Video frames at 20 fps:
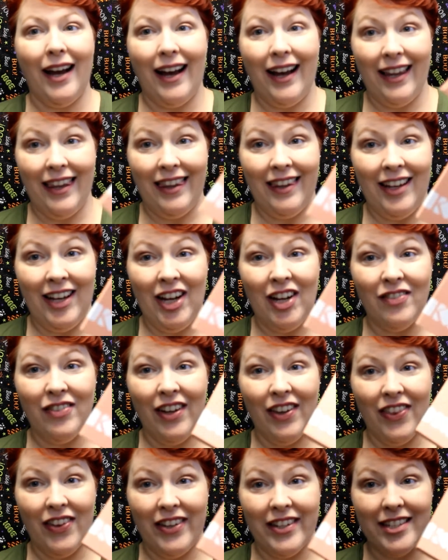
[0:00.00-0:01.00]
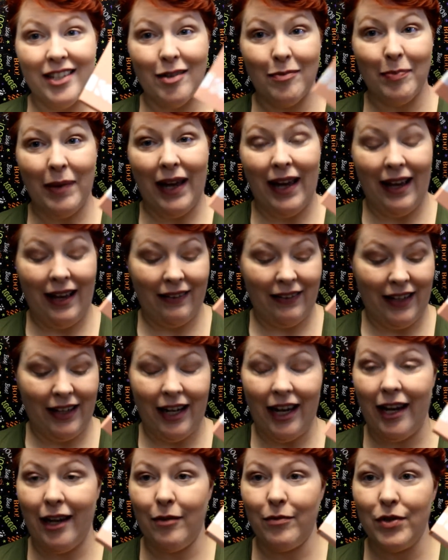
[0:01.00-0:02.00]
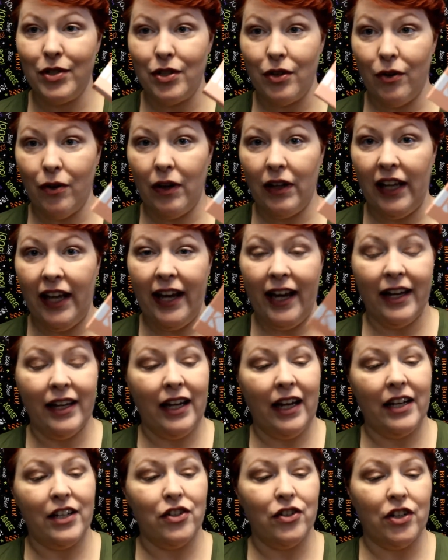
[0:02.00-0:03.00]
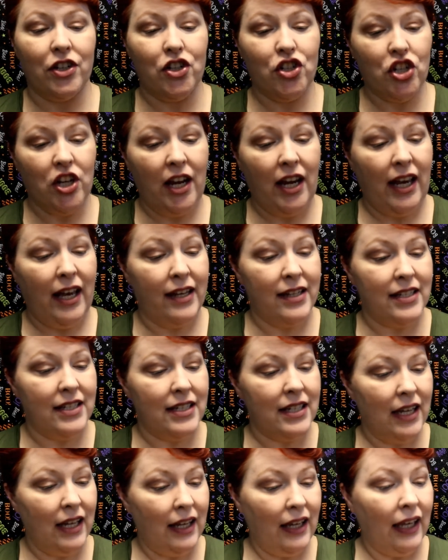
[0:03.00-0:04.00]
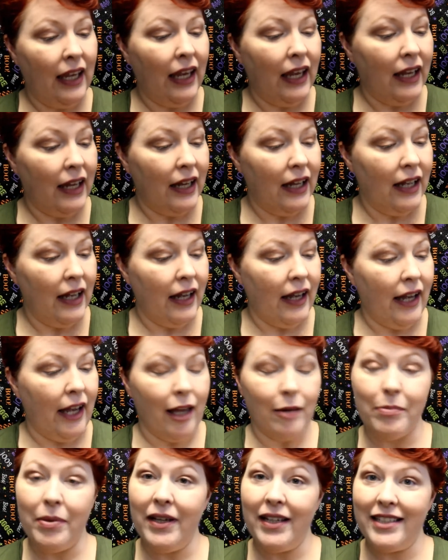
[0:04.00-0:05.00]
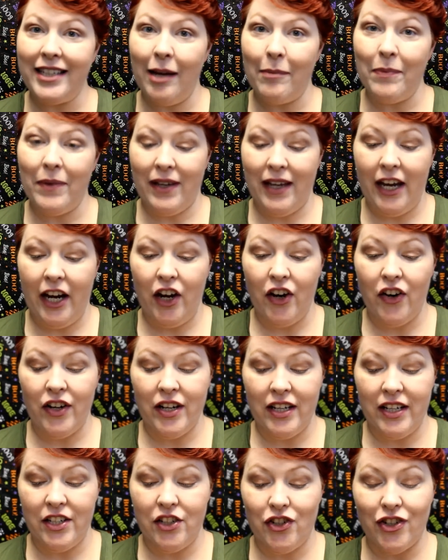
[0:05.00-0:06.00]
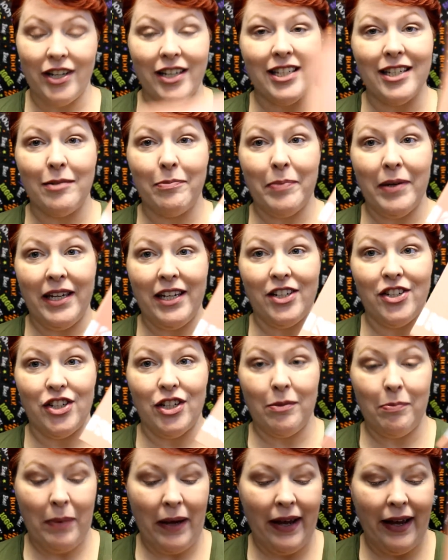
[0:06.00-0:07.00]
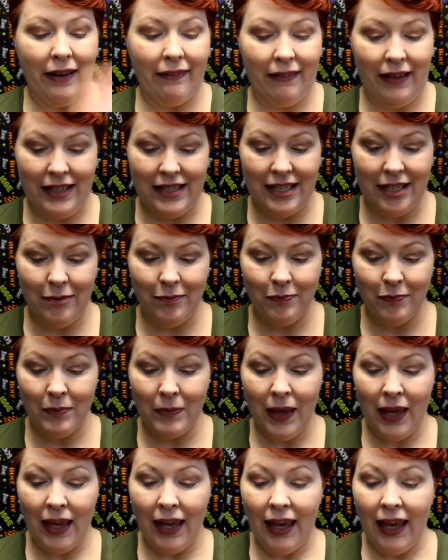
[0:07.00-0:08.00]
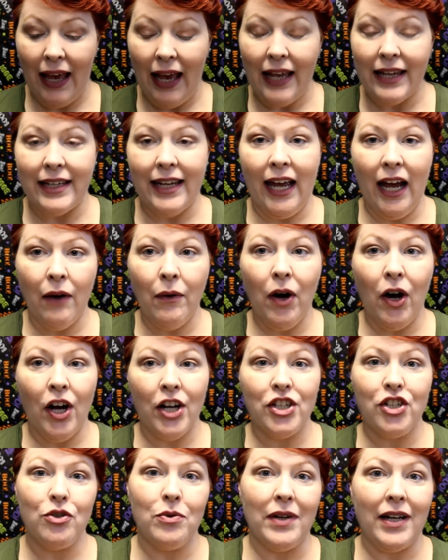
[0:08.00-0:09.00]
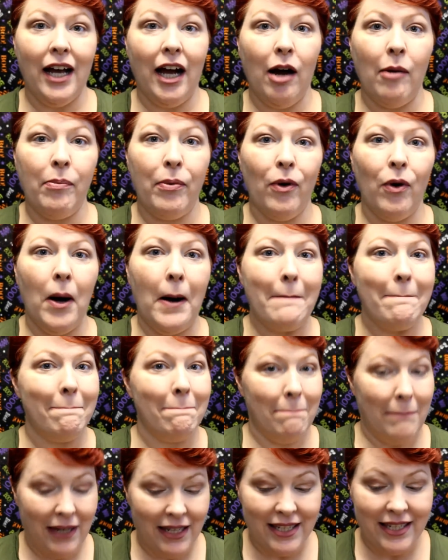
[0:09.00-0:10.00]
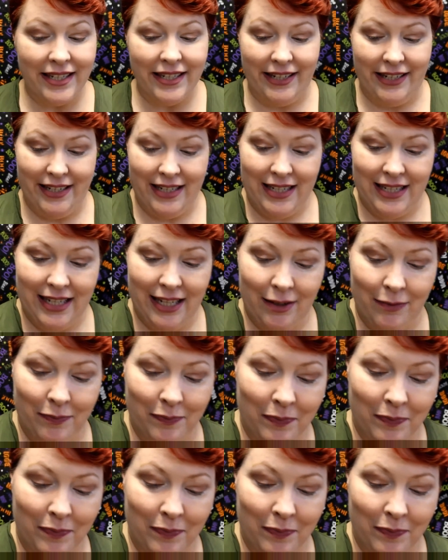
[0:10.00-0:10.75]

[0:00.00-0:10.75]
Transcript: I love this palette. I am so glad I took a chance and picked up the Carity Just Peachy palette. Now on to a couple misses.